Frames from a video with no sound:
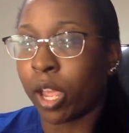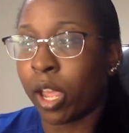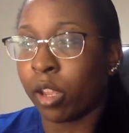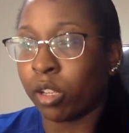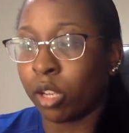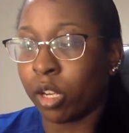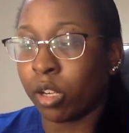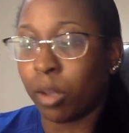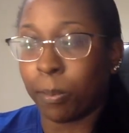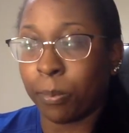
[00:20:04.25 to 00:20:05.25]
I
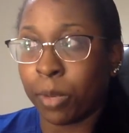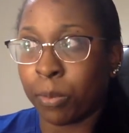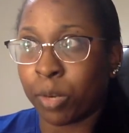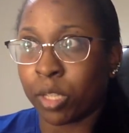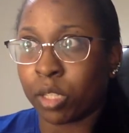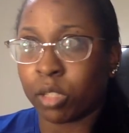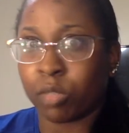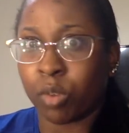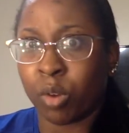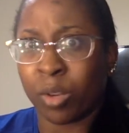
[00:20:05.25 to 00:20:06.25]
ended up in braces
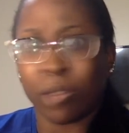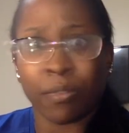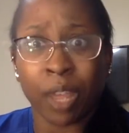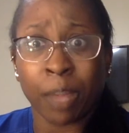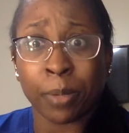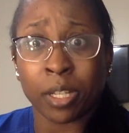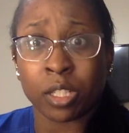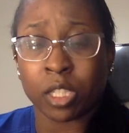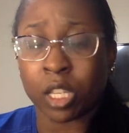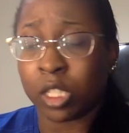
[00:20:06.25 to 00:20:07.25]
for only 5
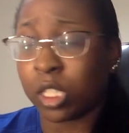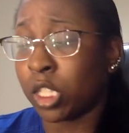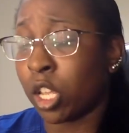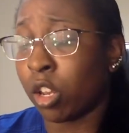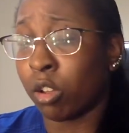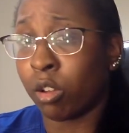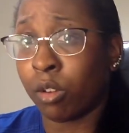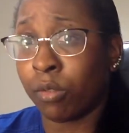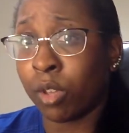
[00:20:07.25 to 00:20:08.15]
months instead of